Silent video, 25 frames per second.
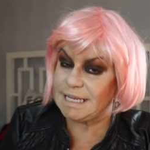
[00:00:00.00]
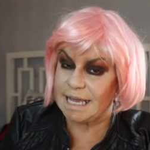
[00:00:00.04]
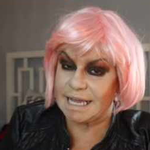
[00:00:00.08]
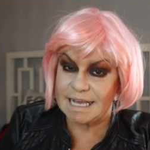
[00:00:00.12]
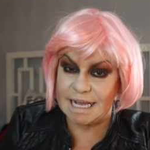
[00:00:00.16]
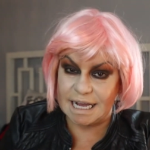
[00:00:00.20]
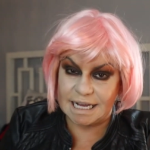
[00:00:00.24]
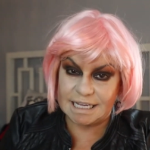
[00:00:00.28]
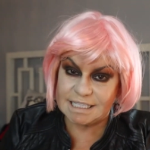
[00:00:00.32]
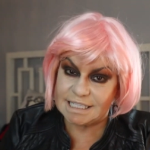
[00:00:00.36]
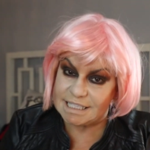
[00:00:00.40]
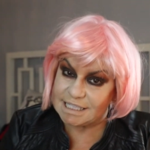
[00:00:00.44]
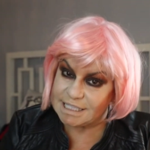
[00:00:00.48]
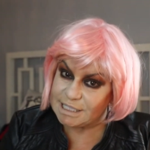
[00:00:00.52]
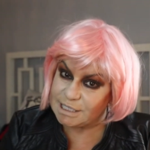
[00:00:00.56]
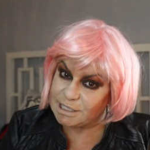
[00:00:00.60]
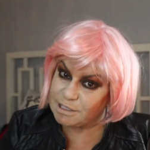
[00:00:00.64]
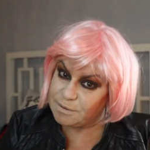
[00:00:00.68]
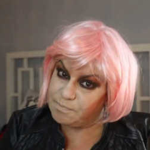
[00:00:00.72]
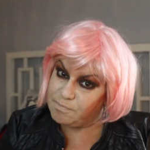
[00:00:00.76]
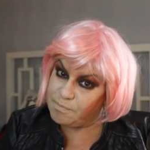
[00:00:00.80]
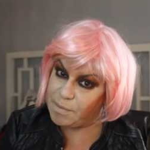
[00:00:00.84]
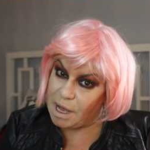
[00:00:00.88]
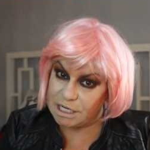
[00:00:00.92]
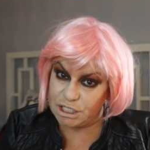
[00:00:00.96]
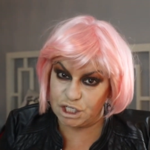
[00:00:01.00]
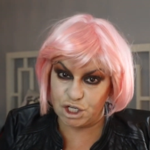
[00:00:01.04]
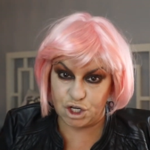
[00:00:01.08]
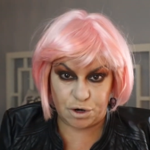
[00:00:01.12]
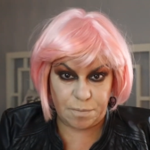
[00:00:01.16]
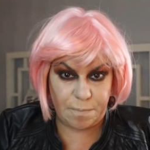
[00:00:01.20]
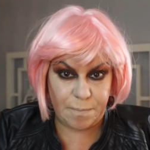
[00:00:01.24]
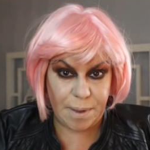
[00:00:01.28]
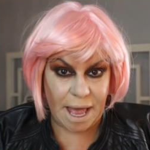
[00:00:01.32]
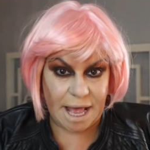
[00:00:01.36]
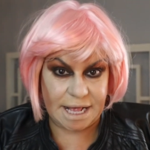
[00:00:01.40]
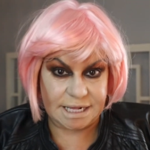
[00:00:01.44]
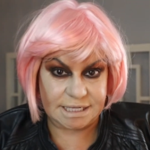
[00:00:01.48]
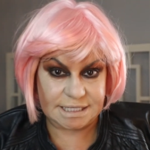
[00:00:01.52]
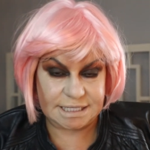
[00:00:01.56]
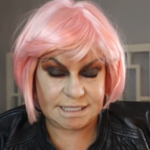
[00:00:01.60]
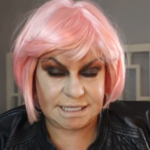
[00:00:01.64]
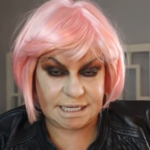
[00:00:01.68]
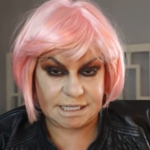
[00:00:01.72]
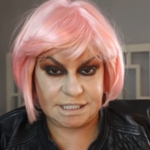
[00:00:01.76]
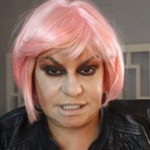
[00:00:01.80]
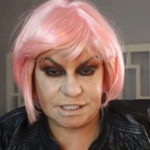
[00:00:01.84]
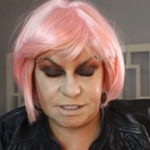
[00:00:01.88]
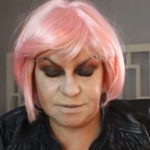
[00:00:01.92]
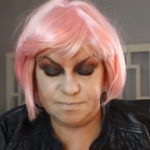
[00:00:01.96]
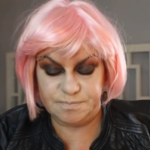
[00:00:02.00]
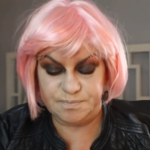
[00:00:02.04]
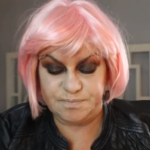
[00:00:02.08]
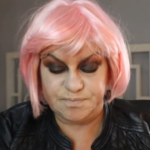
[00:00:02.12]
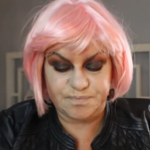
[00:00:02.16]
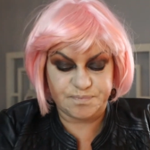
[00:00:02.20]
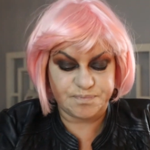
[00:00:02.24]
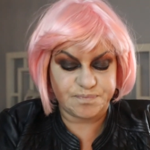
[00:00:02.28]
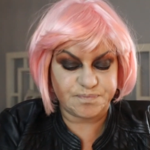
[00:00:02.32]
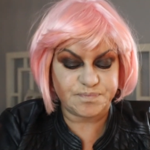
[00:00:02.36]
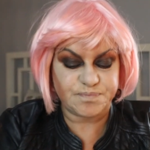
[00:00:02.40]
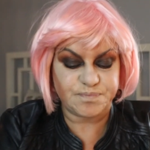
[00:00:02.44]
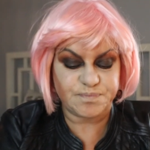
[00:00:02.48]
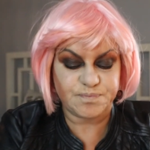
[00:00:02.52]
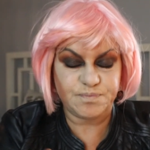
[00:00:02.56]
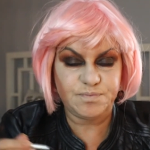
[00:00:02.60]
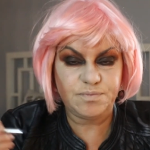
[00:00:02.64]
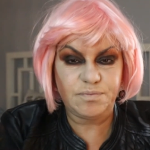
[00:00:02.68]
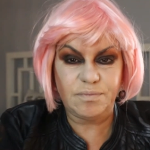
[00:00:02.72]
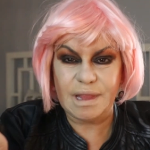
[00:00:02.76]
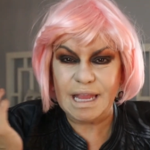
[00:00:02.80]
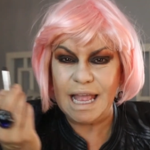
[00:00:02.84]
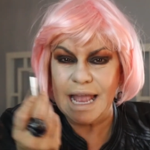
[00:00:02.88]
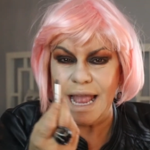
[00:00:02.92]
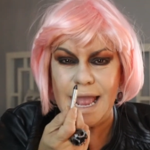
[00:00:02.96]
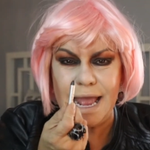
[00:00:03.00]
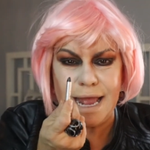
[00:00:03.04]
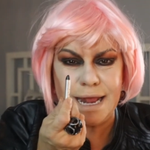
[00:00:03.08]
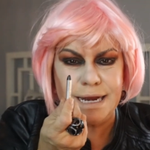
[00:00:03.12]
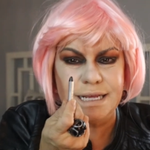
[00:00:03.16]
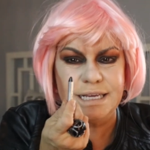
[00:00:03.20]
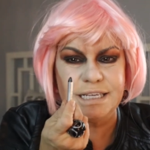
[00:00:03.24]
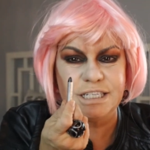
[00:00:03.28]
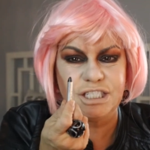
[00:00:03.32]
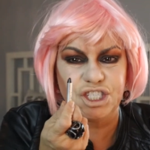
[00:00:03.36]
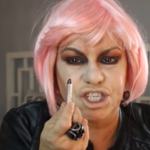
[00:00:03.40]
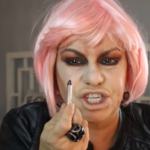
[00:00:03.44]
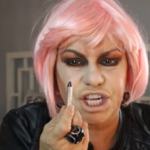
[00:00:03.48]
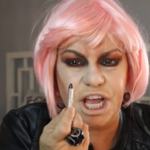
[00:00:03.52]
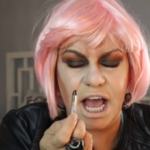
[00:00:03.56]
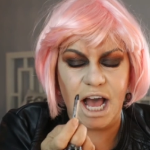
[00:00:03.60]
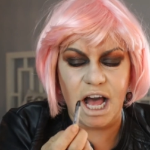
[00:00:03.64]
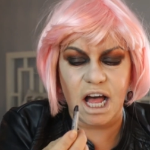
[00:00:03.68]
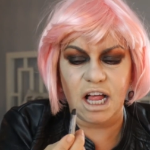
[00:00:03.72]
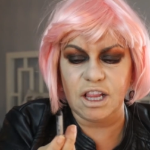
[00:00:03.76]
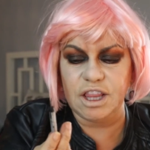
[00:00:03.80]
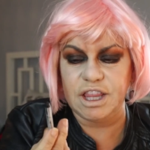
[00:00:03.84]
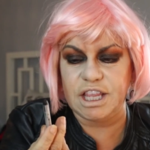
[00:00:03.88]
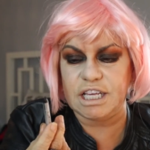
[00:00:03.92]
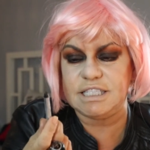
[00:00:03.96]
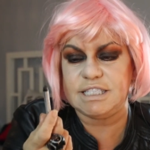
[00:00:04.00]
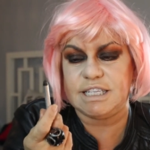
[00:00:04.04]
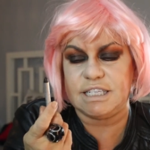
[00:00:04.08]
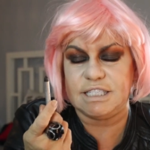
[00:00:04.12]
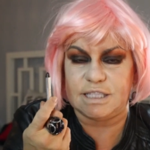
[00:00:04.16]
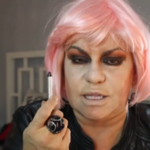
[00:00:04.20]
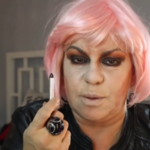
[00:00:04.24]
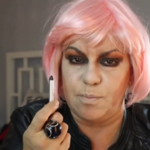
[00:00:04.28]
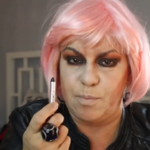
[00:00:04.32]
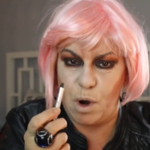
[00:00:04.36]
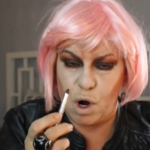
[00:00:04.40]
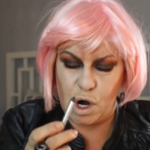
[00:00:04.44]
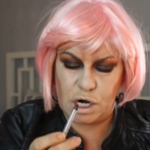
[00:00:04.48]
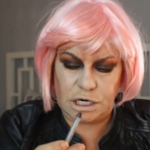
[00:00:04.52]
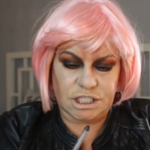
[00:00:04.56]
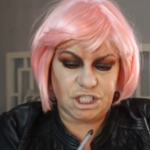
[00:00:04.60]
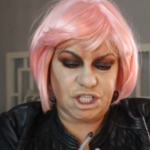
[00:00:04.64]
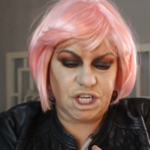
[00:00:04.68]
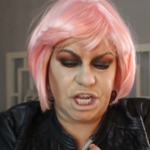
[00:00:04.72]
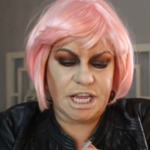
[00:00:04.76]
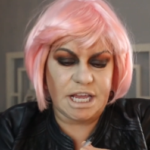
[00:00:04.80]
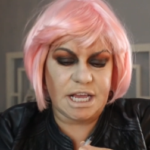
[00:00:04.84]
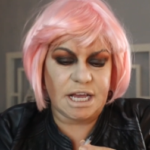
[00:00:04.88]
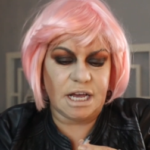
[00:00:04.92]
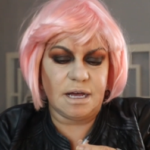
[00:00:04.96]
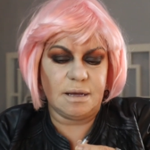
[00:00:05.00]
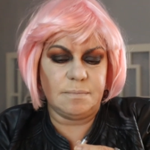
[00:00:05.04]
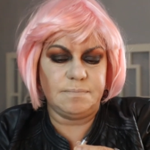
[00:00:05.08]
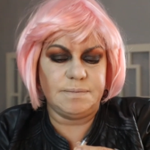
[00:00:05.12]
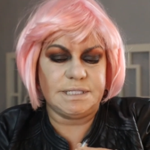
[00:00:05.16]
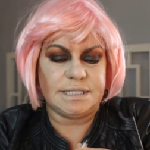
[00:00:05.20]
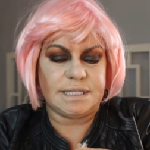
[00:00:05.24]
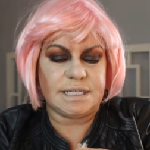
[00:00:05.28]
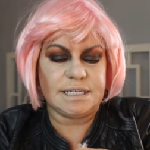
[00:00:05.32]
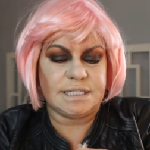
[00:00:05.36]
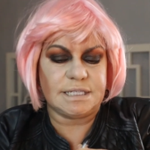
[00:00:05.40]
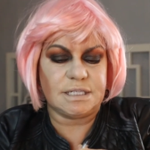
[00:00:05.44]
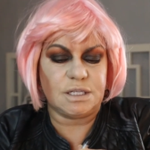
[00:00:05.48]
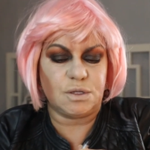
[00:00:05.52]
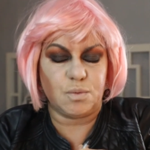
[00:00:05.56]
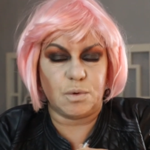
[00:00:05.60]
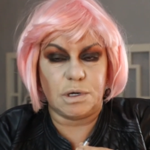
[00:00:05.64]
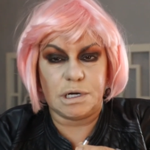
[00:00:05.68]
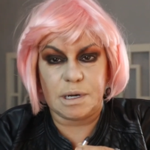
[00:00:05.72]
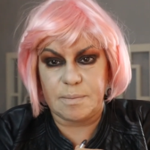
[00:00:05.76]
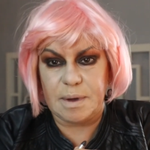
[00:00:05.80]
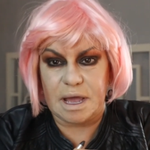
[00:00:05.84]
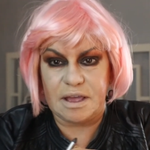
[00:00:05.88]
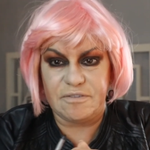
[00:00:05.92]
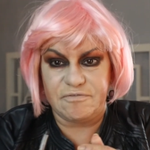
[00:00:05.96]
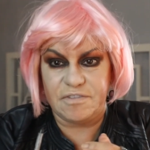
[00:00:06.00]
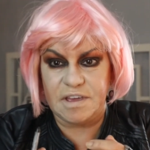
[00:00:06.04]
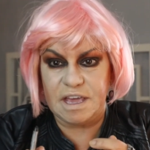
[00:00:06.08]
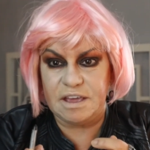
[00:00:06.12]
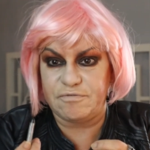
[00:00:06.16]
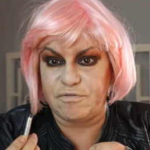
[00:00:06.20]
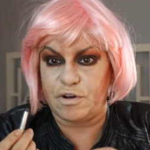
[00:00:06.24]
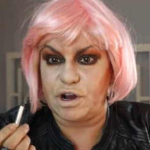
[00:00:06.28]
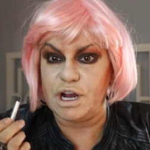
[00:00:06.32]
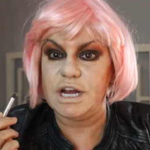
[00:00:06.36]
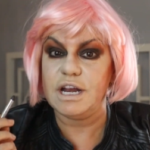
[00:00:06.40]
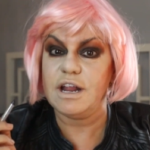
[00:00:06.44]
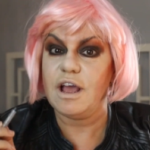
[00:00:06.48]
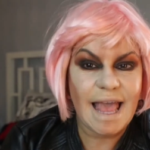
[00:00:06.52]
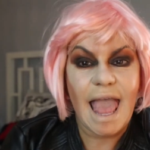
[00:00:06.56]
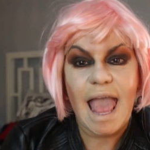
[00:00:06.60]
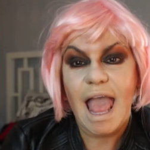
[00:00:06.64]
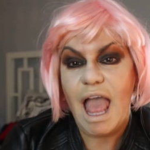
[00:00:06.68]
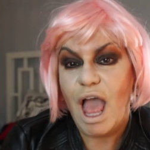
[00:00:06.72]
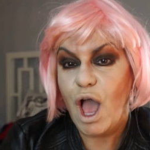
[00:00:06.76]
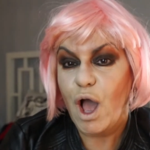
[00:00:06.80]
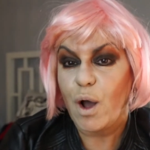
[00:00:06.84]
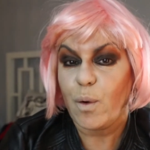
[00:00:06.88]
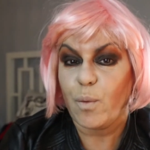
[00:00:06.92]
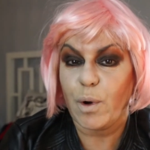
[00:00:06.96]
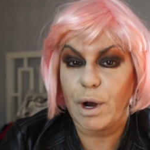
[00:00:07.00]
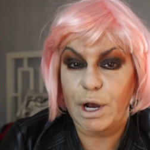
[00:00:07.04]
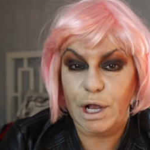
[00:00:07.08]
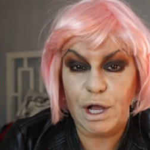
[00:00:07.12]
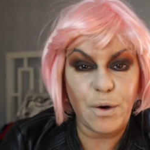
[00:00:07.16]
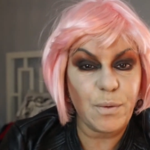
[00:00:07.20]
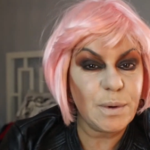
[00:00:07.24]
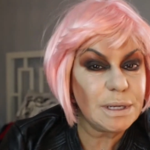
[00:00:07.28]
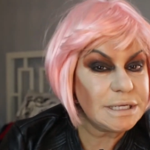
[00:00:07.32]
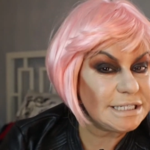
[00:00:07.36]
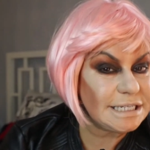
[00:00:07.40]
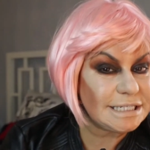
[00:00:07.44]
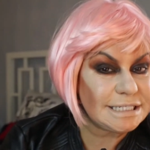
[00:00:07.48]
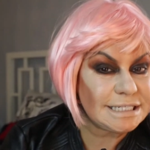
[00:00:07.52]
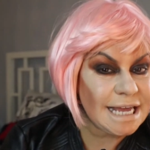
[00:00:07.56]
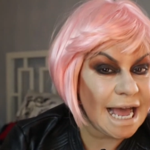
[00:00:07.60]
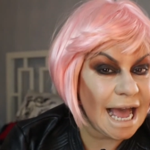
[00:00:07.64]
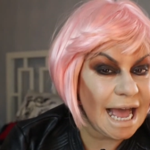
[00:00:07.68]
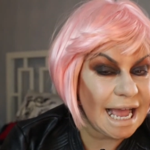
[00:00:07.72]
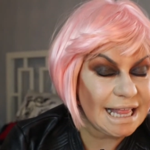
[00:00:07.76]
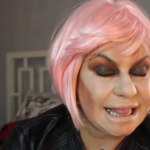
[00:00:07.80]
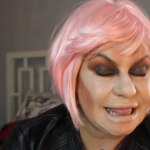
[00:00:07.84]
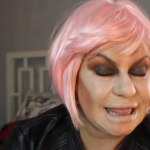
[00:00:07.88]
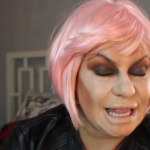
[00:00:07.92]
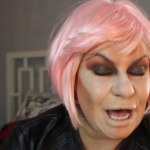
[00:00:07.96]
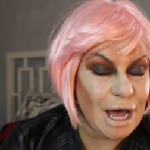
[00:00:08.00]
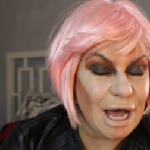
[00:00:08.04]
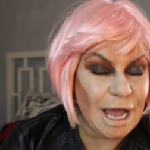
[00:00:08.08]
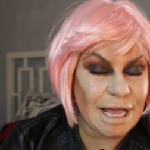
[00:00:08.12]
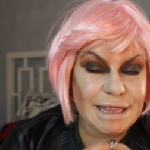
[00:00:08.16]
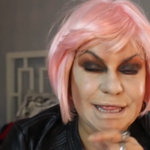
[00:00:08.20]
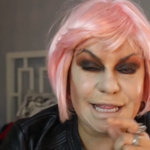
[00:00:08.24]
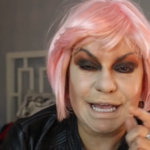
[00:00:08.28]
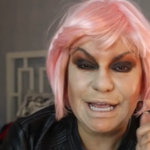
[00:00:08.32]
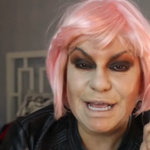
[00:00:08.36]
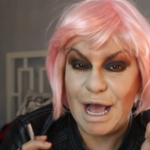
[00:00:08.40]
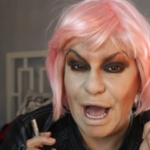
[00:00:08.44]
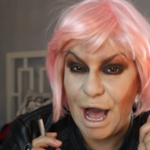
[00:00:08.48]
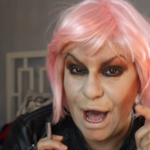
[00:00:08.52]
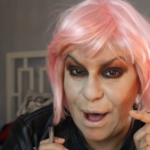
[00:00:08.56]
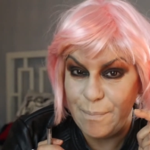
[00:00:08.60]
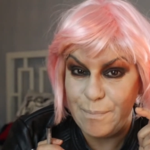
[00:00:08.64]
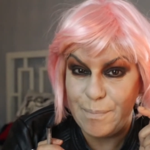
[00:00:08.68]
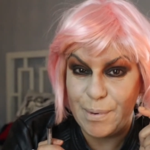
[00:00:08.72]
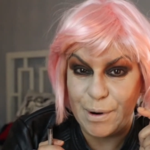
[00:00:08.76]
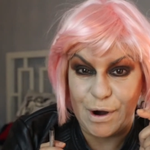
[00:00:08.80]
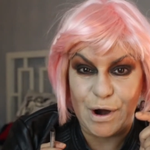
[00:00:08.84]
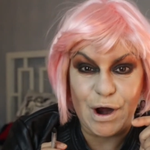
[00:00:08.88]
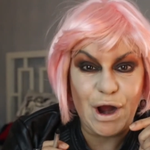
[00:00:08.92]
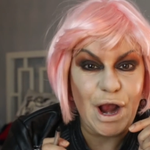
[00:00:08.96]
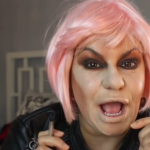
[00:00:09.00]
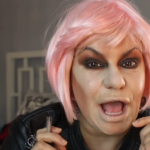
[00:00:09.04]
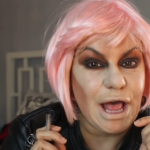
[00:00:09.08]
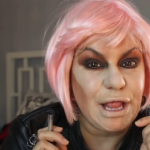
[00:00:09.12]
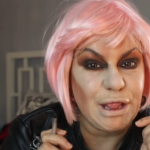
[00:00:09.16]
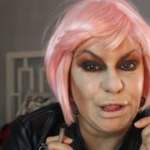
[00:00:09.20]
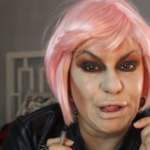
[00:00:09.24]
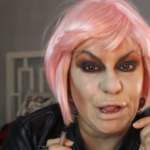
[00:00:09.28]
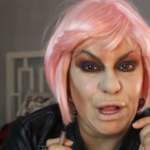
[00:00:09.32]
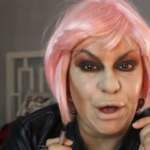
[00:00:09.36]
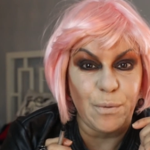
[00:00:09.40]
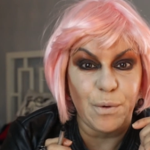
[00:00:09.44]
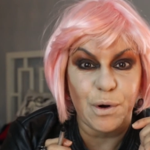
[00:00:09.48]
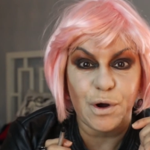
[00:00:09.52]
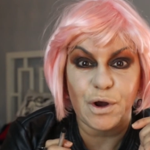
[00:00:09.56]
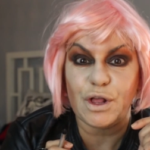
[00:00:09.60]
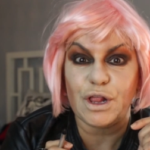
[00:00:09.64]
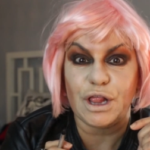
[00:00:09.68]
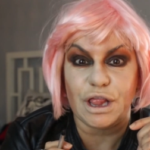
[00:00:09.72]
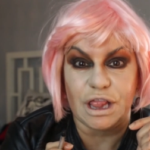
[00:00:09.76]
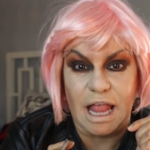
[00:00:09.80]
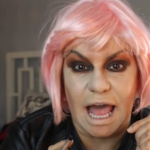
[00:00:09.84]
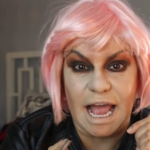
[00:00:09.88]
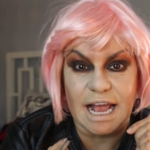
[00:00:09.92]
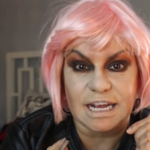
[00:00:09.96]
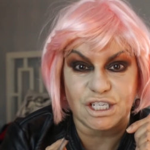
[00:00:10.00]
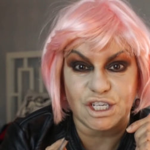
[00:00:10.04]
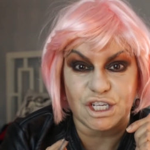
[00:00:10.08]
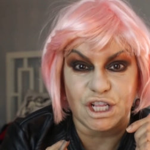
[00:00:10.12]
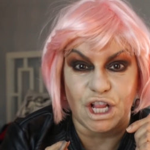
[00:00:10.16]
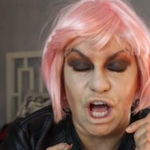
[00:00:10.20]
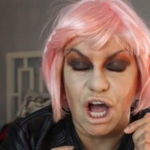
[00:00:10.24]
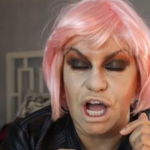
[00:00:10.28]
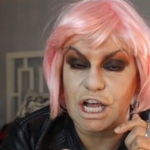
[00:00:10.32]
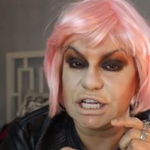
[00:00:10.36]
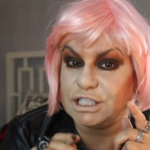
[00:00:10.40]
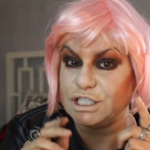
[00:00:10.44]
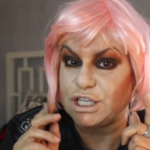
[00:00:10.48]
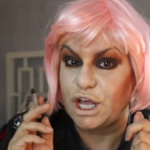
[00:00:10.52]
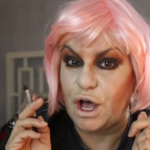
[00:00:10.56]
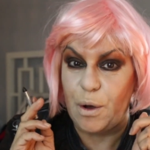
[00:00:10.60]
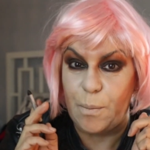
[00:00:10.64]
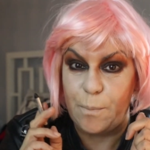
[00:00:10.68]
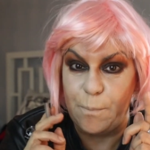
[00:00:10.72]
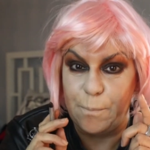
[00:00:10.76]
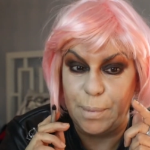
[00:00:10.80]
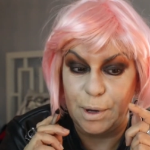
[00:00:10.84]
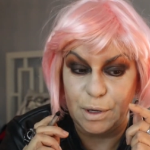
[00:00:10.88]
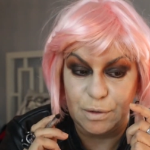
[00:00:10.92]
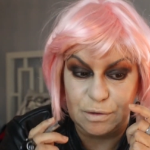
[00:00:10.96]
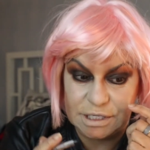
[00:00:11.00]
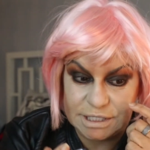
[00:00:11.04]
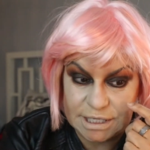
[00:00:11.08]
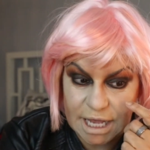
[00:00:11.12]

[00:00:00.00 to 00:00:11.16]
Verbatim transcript: take a smudger pencil any gel, this is the Marc Jacobs, this is one of my favorite, we're going to tightline the upper and lower lash lines on both